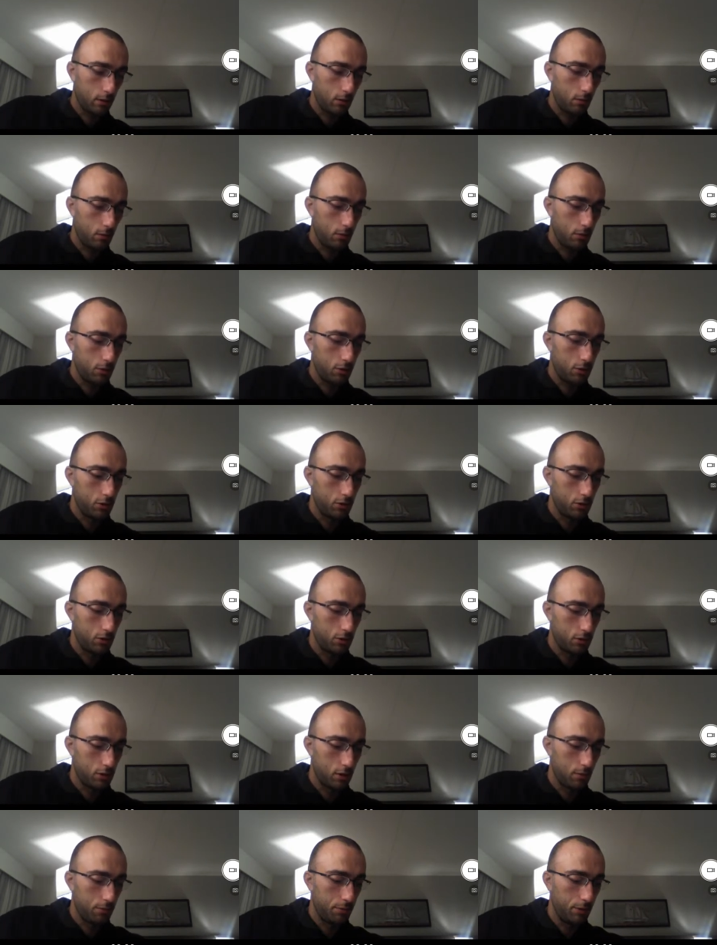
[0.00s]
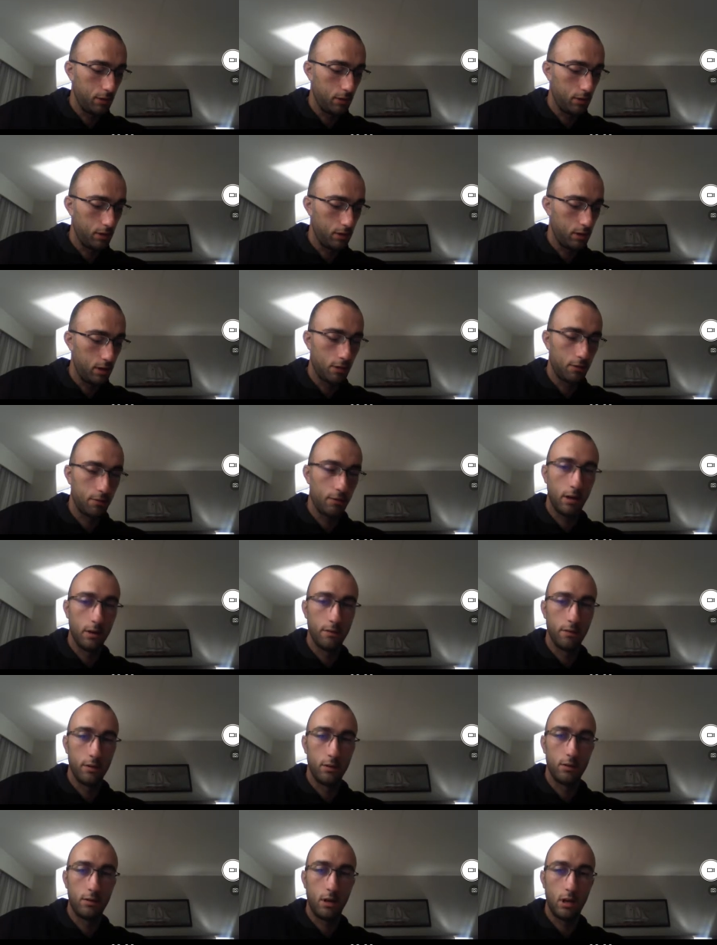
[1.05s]
which is just completely
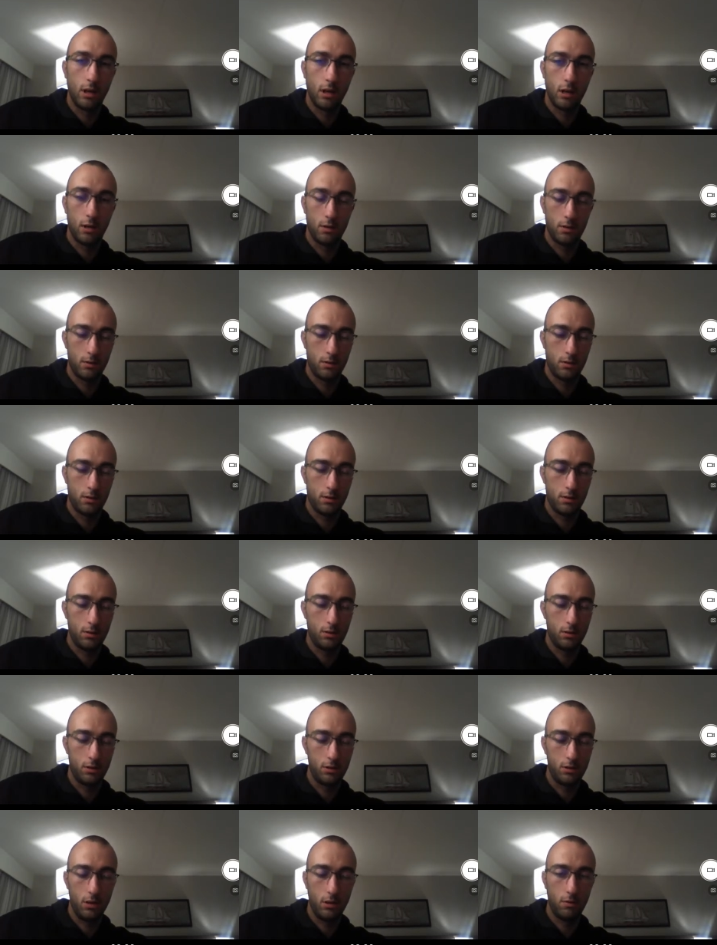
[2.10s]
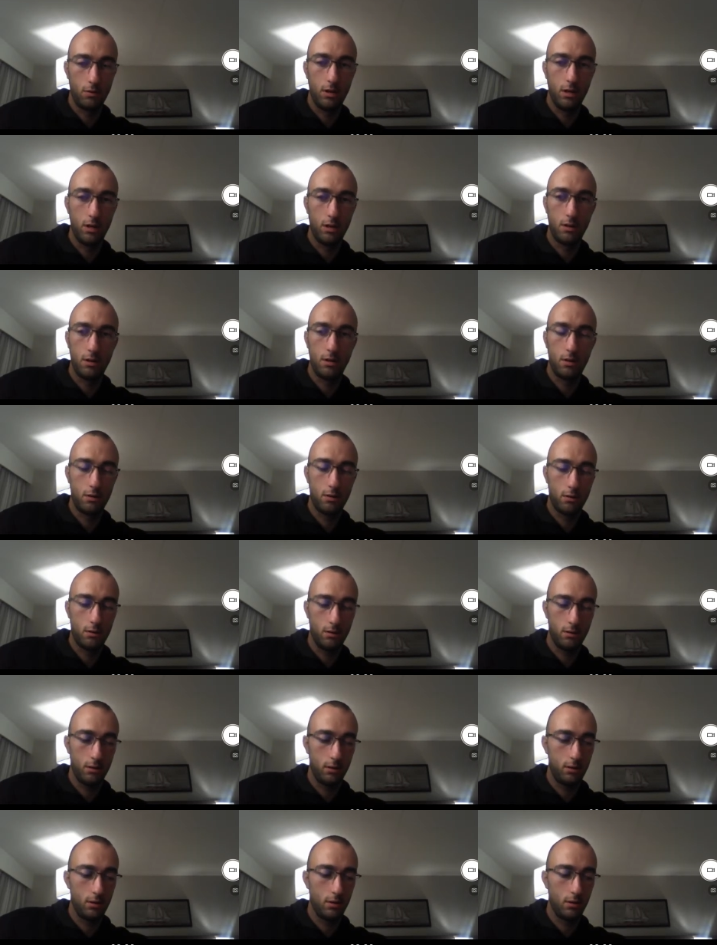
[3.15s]
irrelevant today. You just don't need,
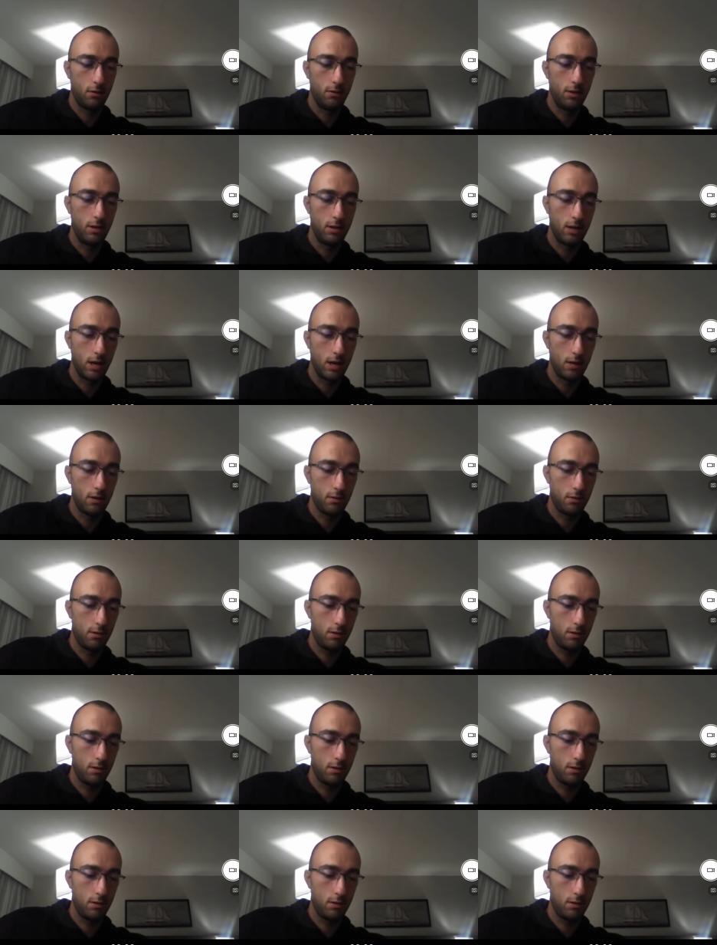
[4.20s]
you don't need that.